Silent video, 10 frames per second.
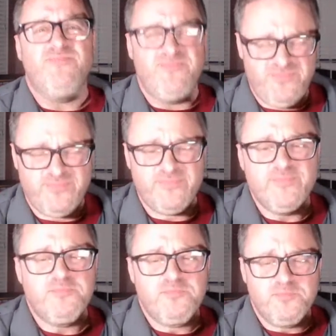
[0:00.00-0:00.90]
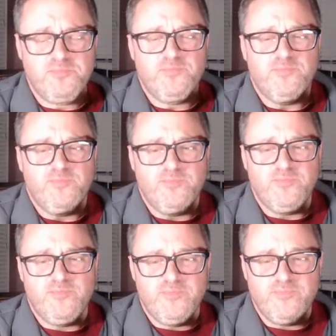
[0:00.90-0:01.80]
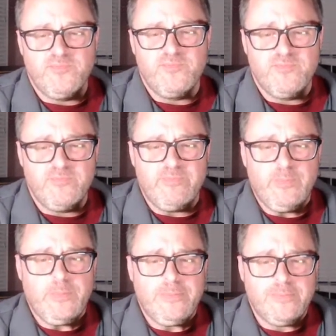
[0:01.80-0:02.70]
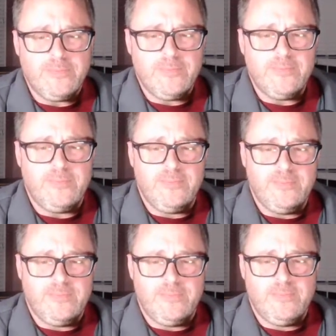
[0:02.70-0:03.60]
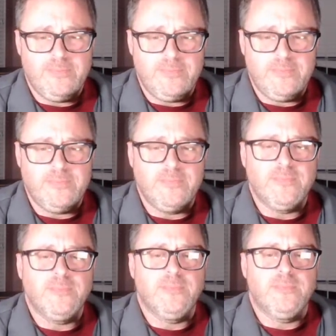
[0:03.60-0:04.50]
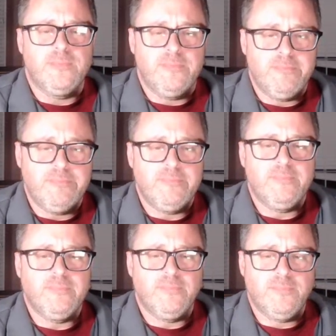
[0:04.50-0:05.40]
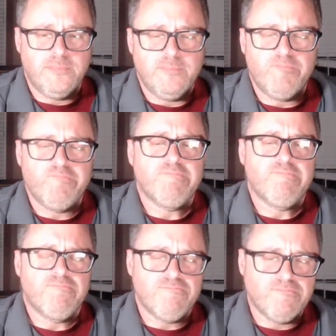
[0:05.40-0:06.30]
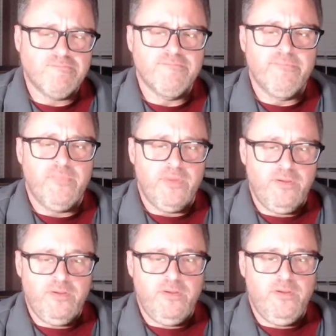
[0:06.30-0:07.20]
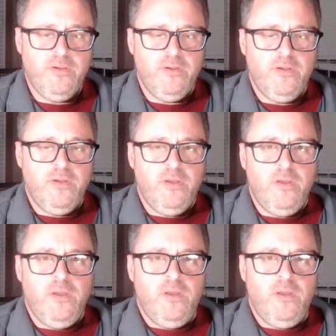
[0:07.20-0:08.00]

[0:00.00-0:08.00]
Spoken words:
(not speaking)